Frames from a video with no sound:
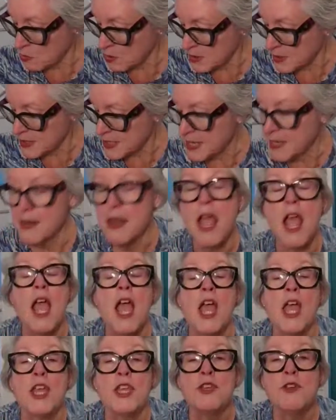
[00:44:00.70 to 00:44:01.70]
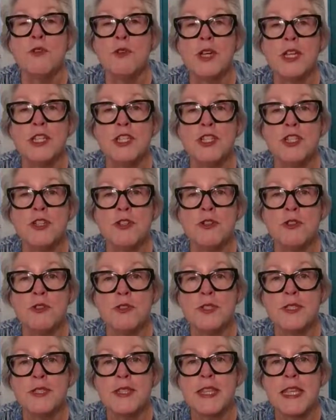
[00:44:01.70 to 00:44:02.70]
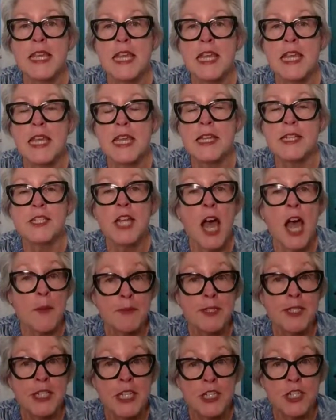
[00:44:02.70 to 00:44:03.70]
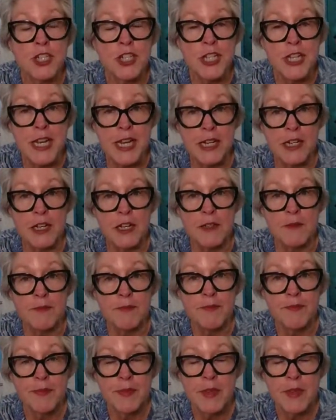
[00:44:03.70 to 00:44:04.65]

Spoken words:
quilting, you could use the top stitch needle.